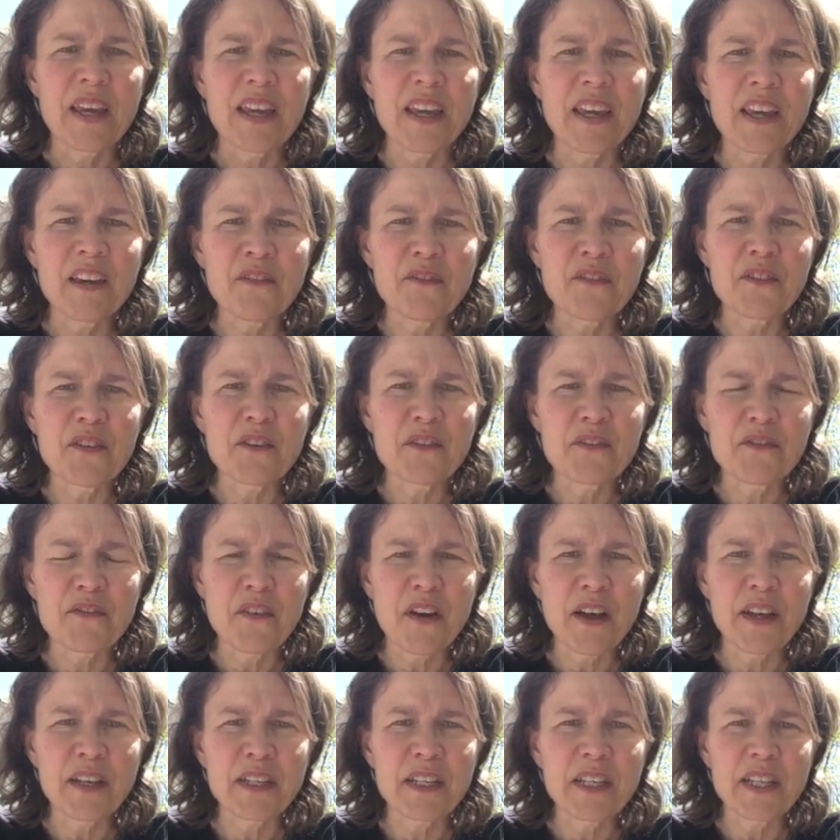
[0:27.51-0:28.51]
If you're
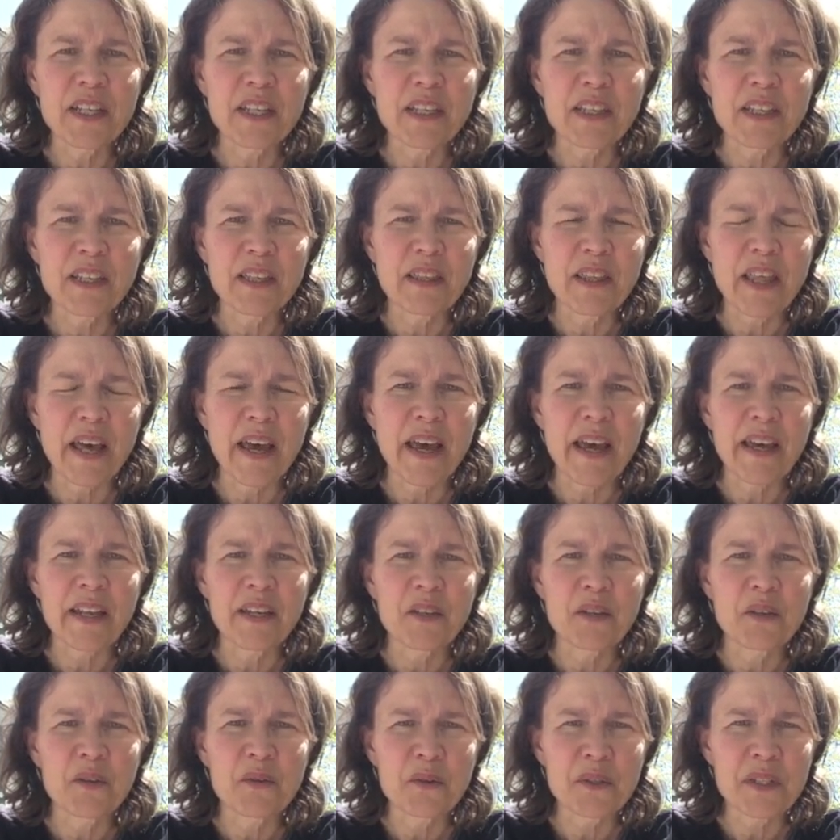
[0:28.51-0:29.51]
finding
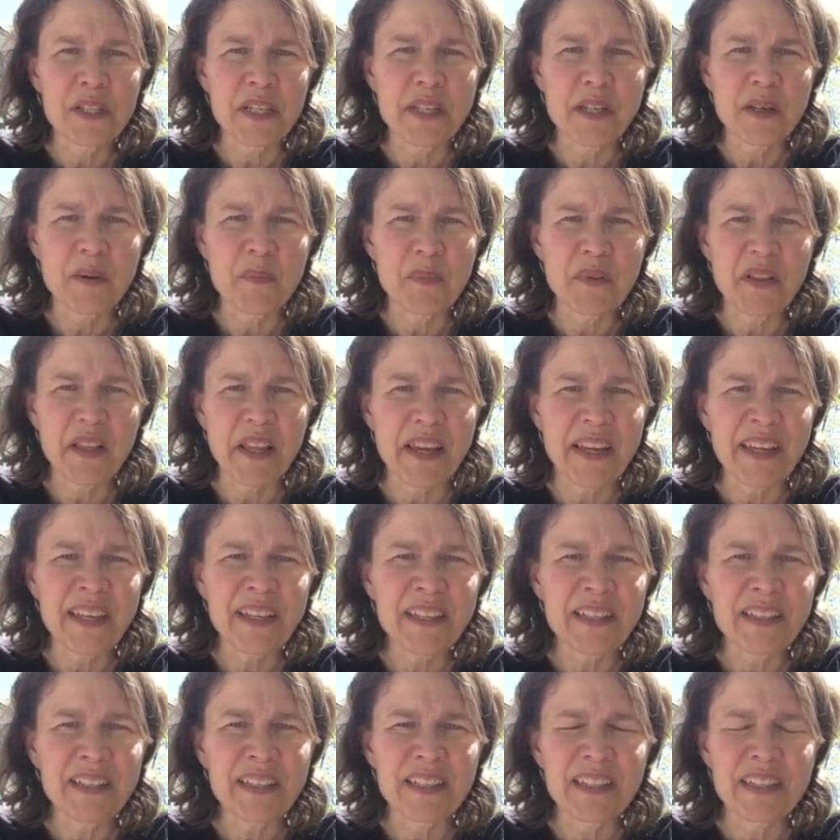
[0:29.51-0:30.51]
that using a
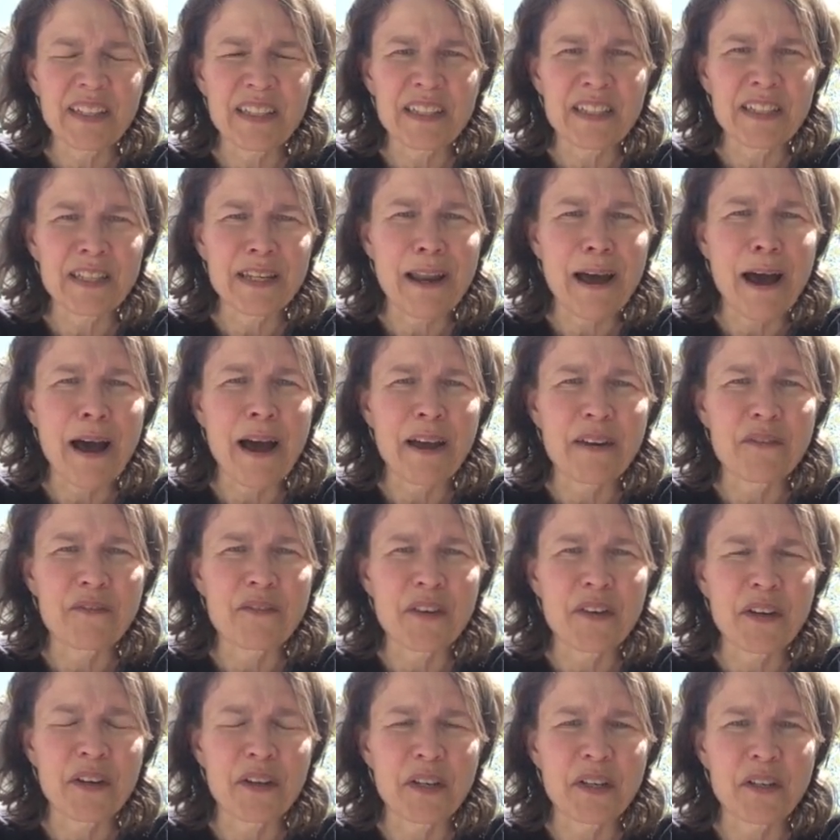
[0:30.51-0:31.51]
plate is not
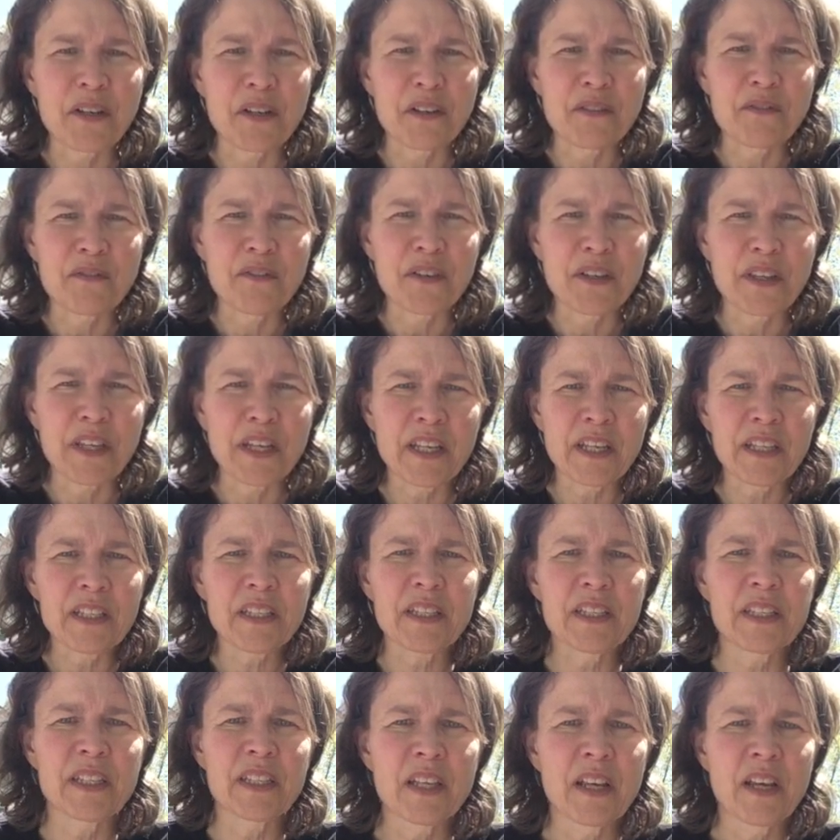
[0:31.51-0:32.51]
very good for
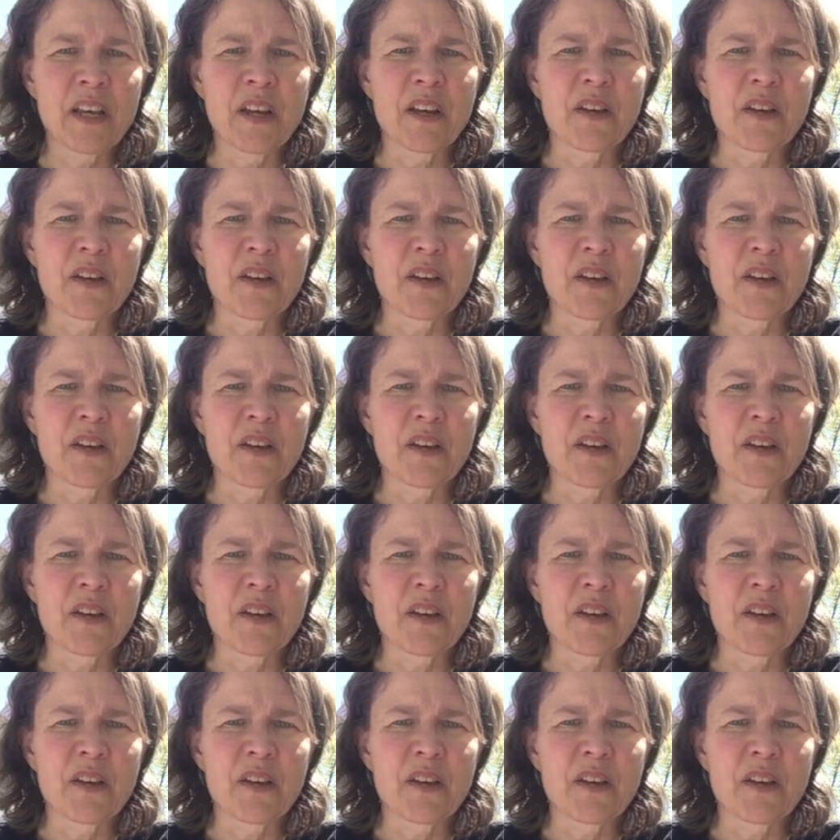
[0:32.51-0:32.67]
this,